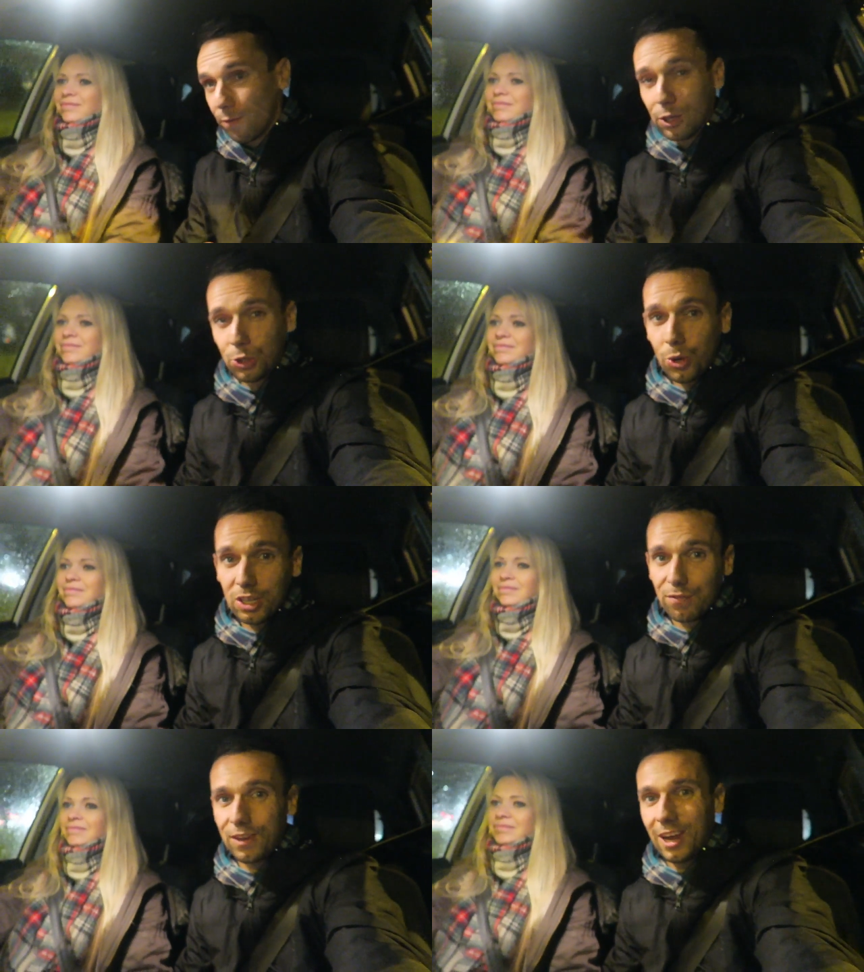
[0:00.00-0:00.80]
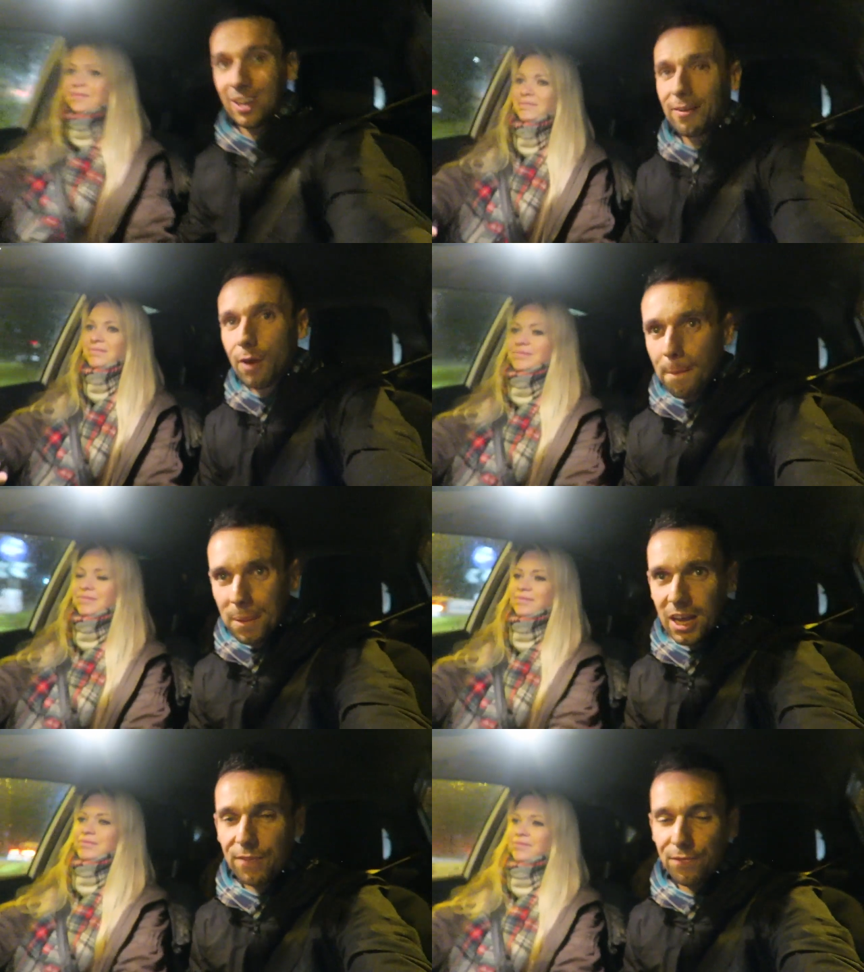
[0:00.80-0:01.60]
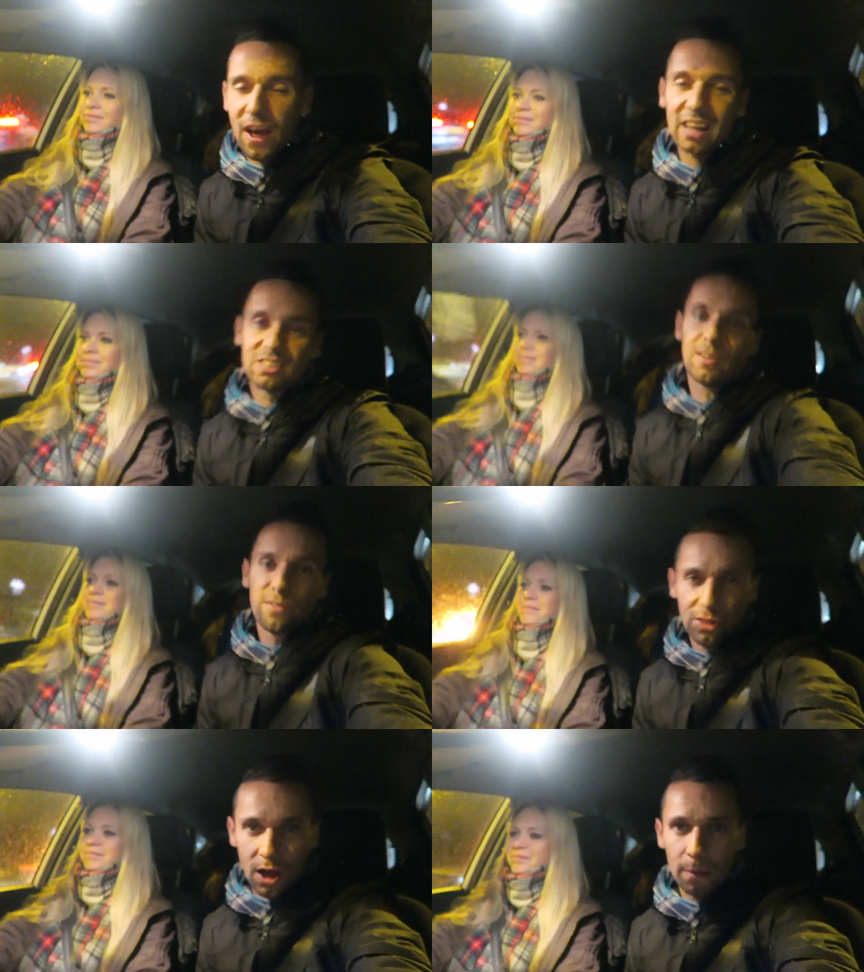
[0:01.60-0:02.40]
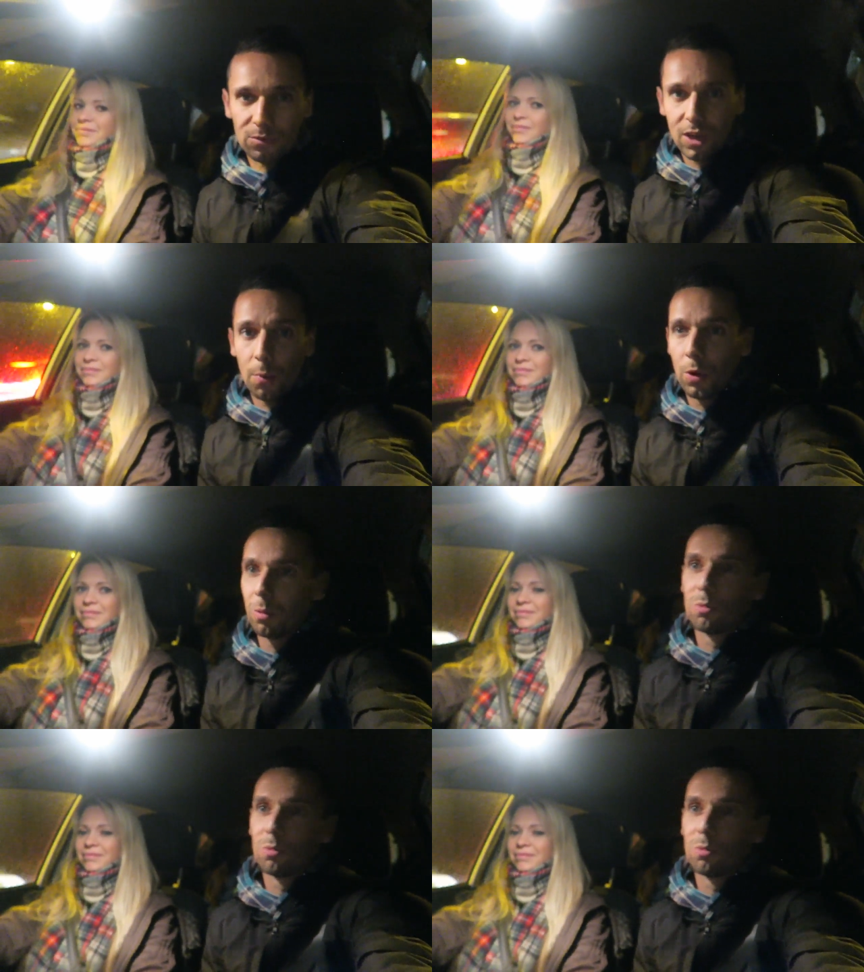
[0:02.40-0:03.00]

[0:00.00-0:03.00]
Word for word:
Speaker 1: If you've enjoyed this video, give it a big fat thumbs up.